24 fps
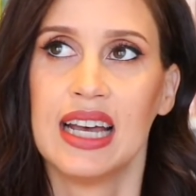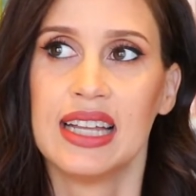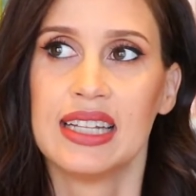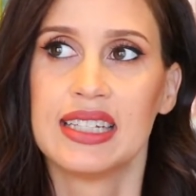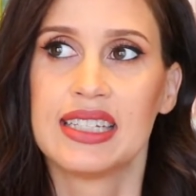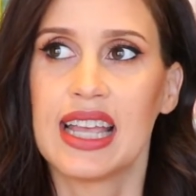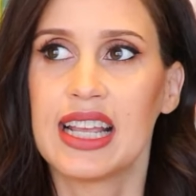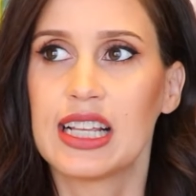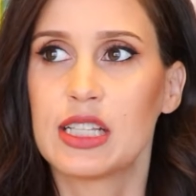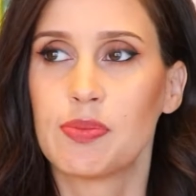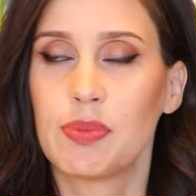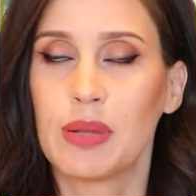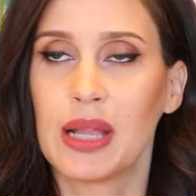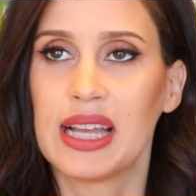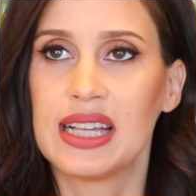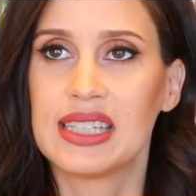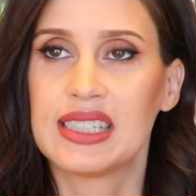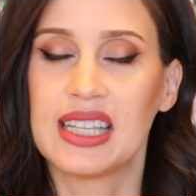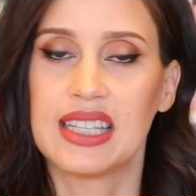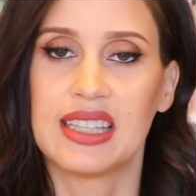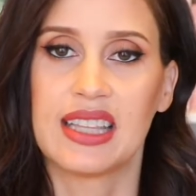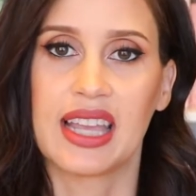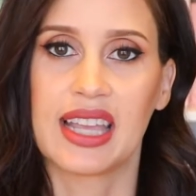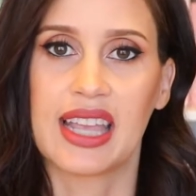takes
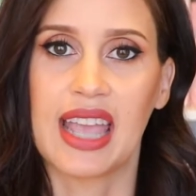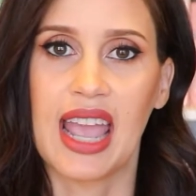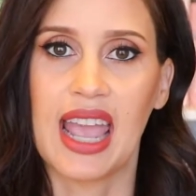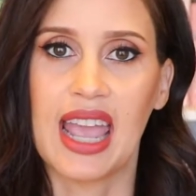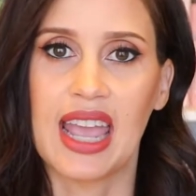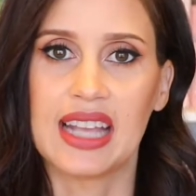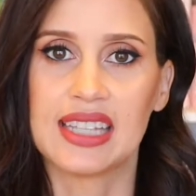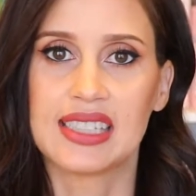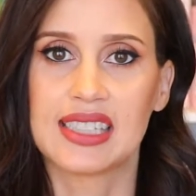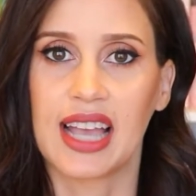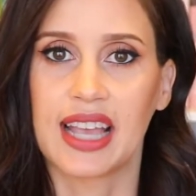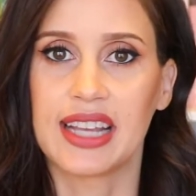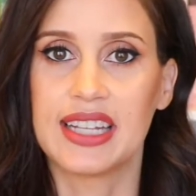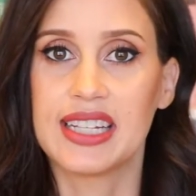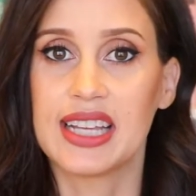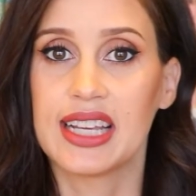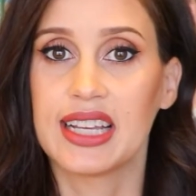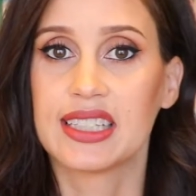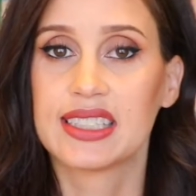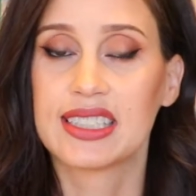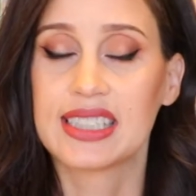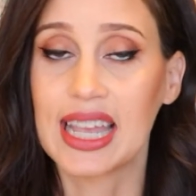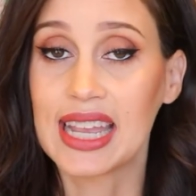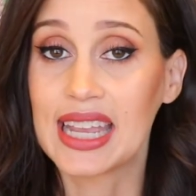place in like a
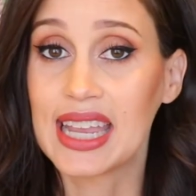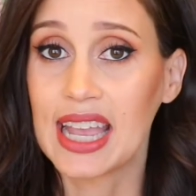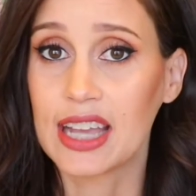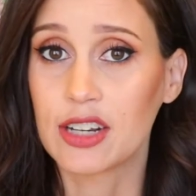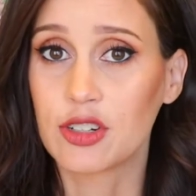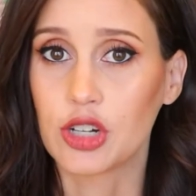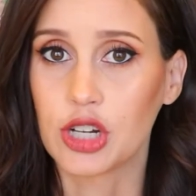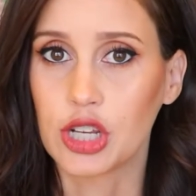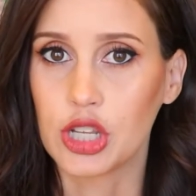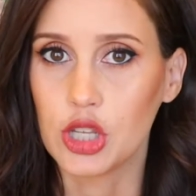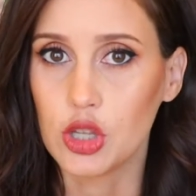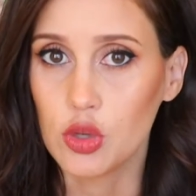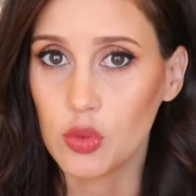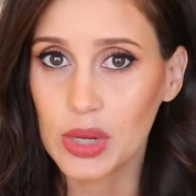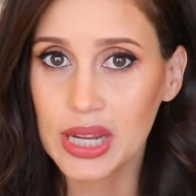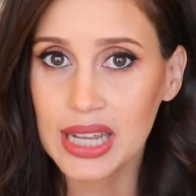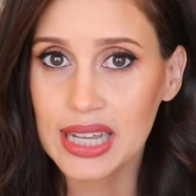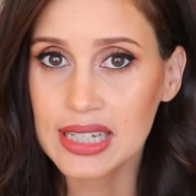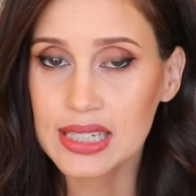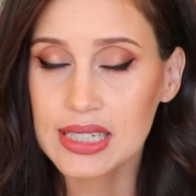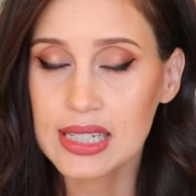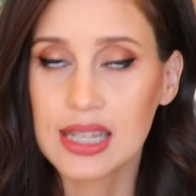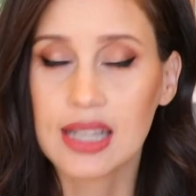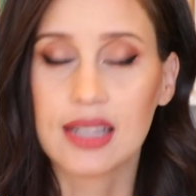psychi psychiatric
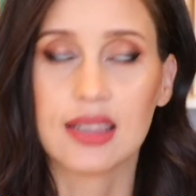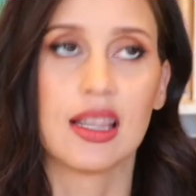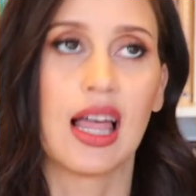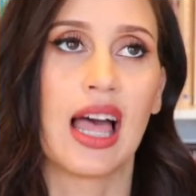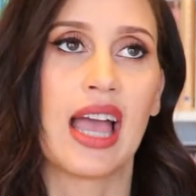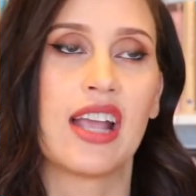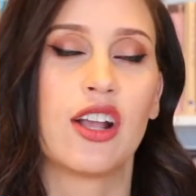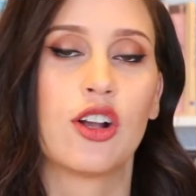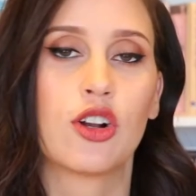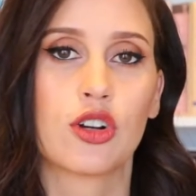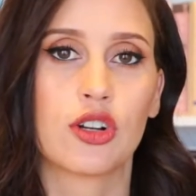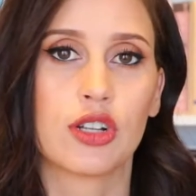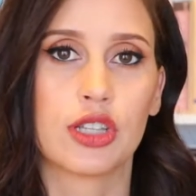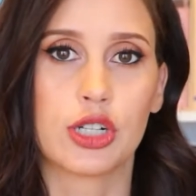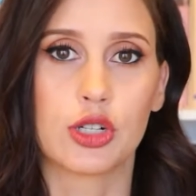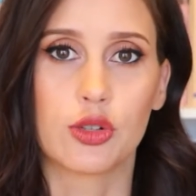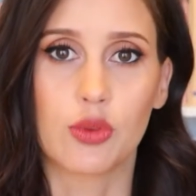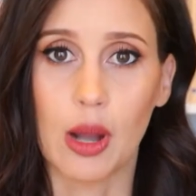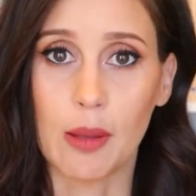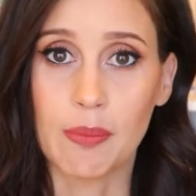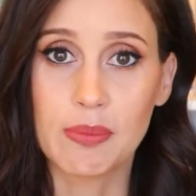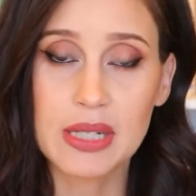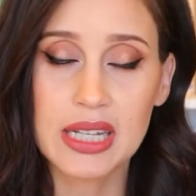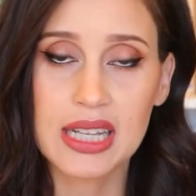unit, like Girl
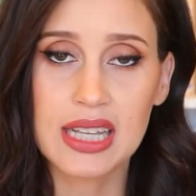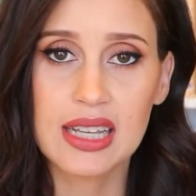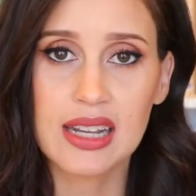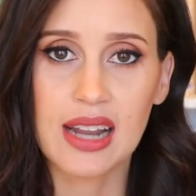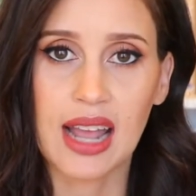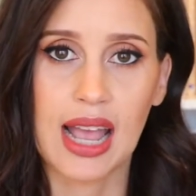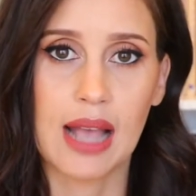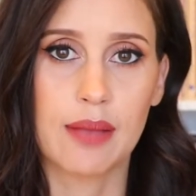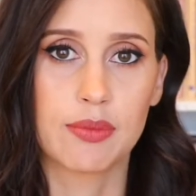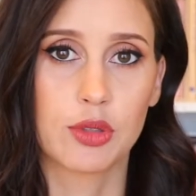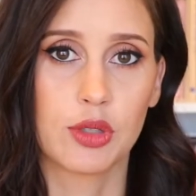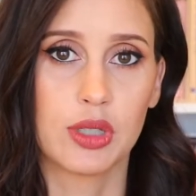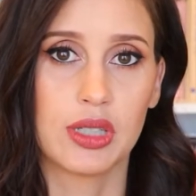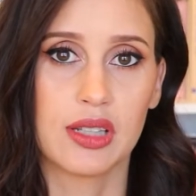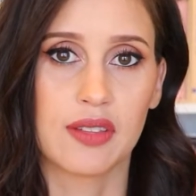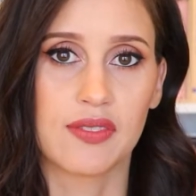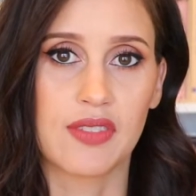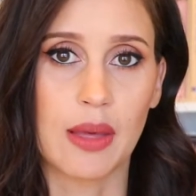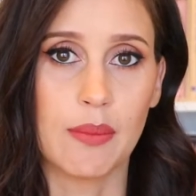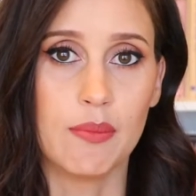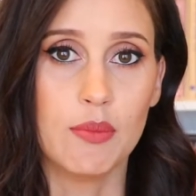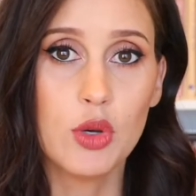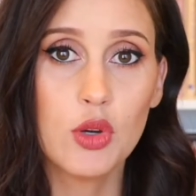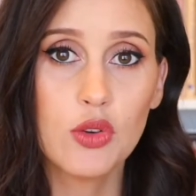Interrupted. I absolutely love
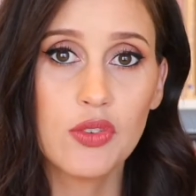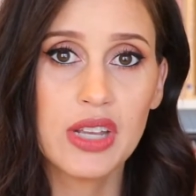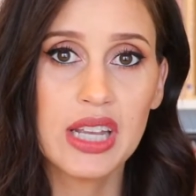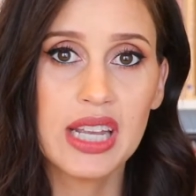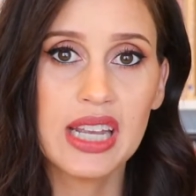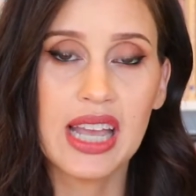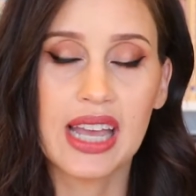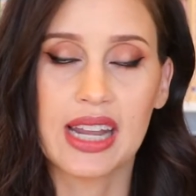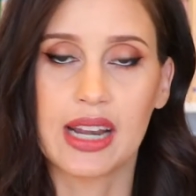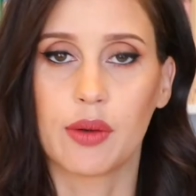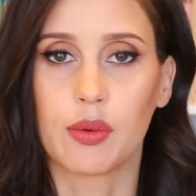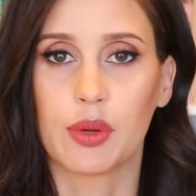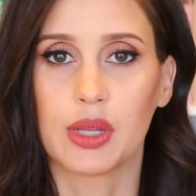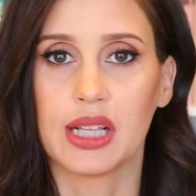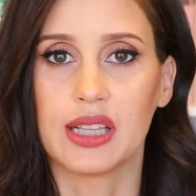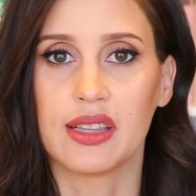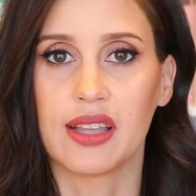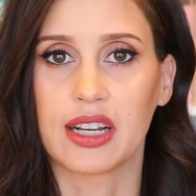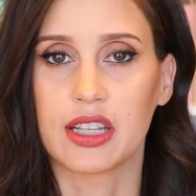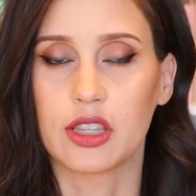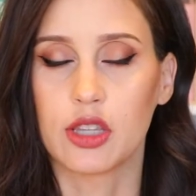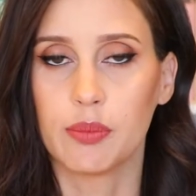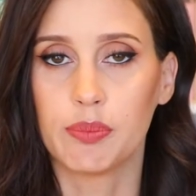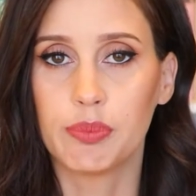that movie and I really
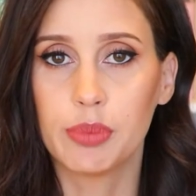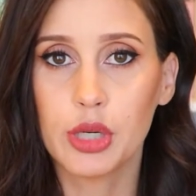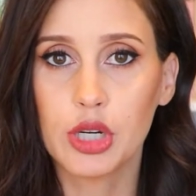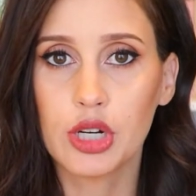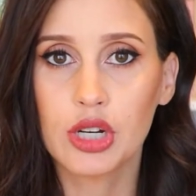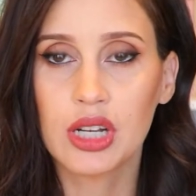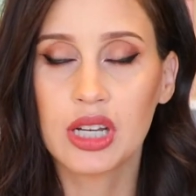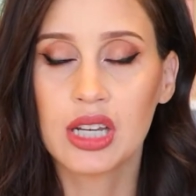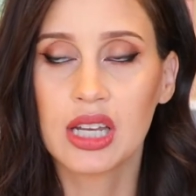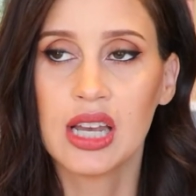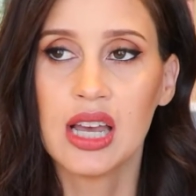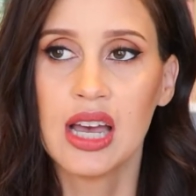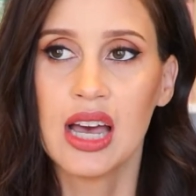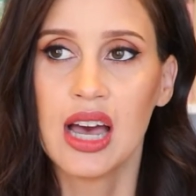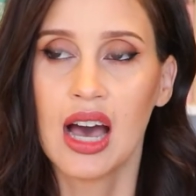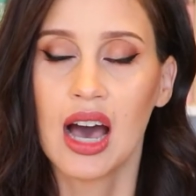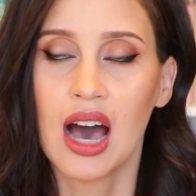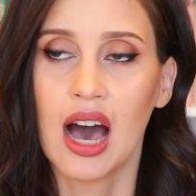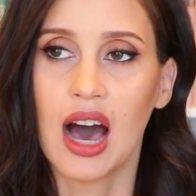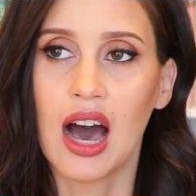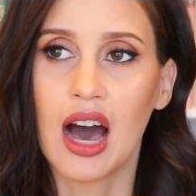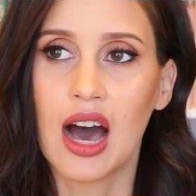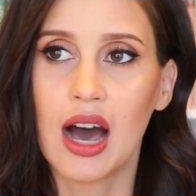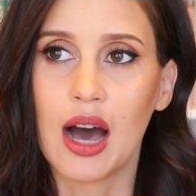like the book.
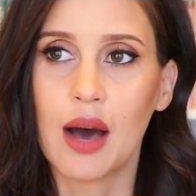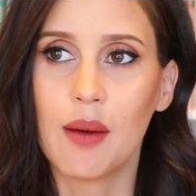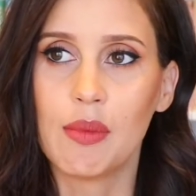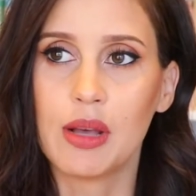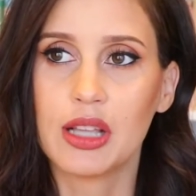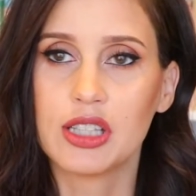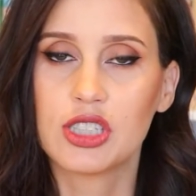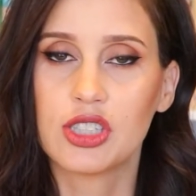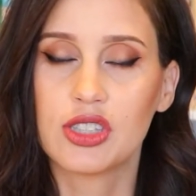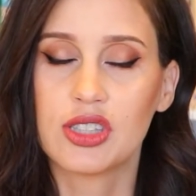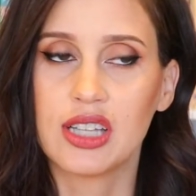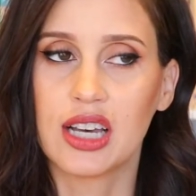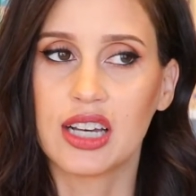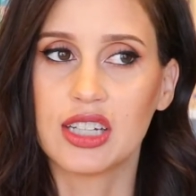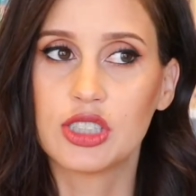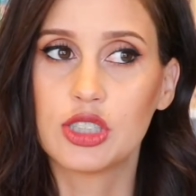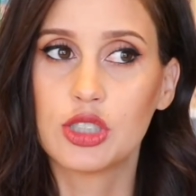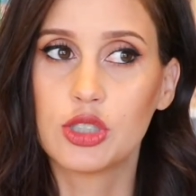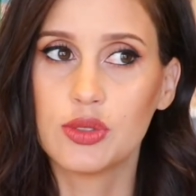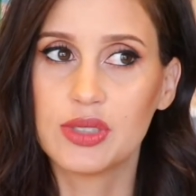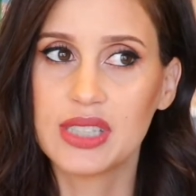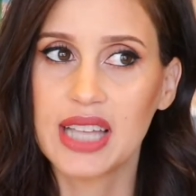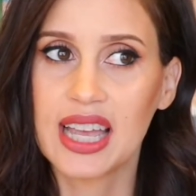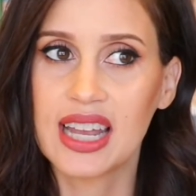Um, it's the
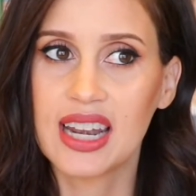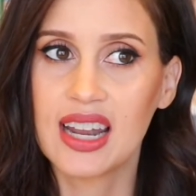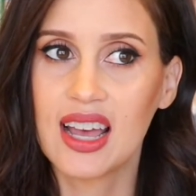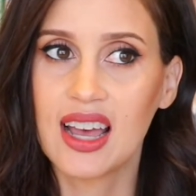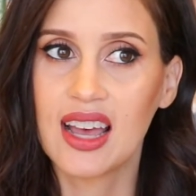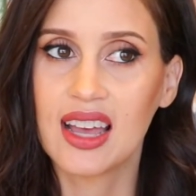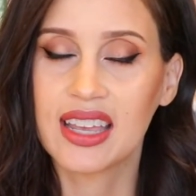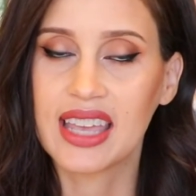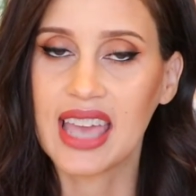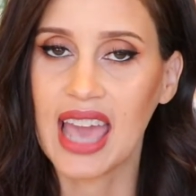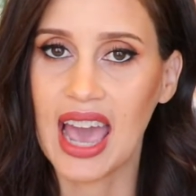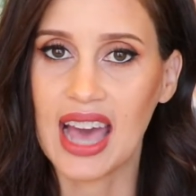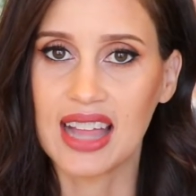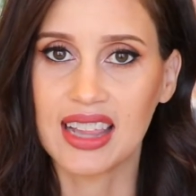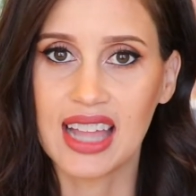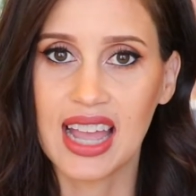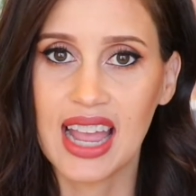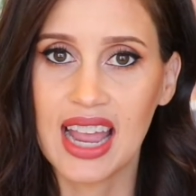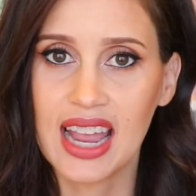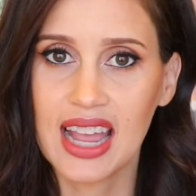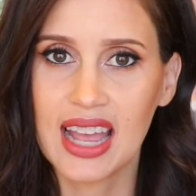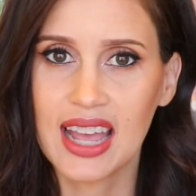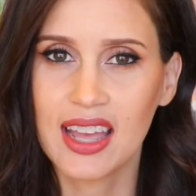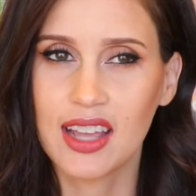Susannah
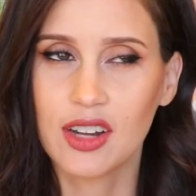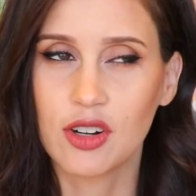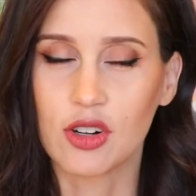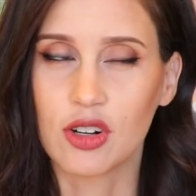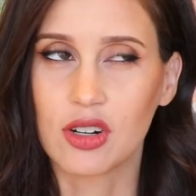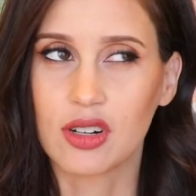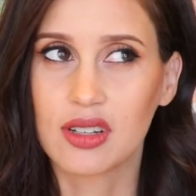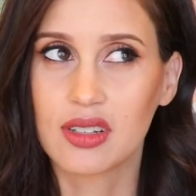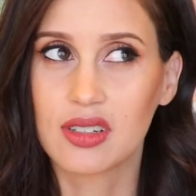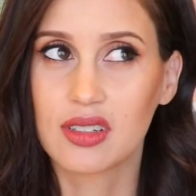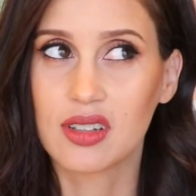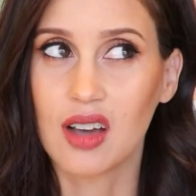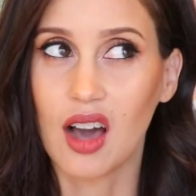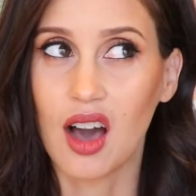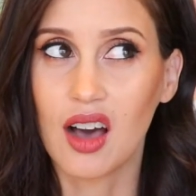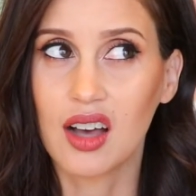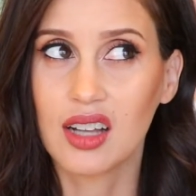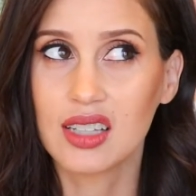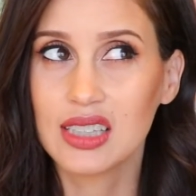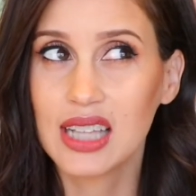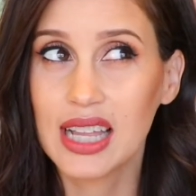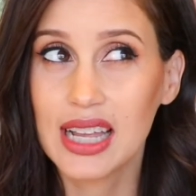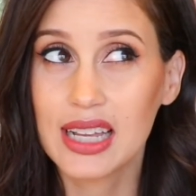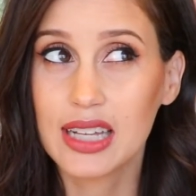Cahalan or
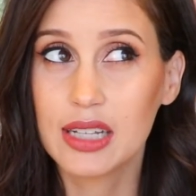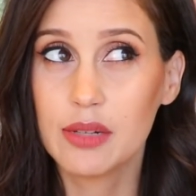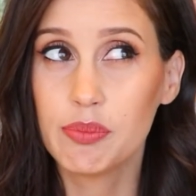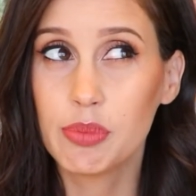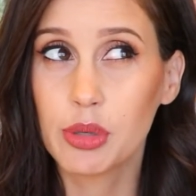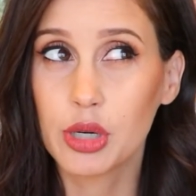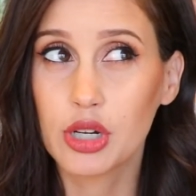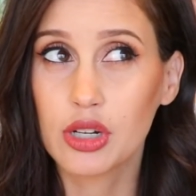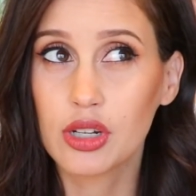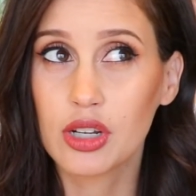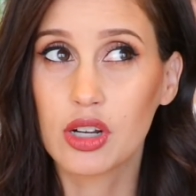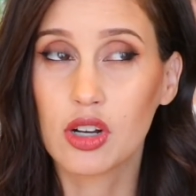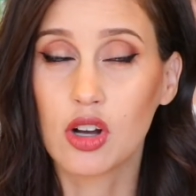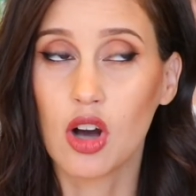Cahalan book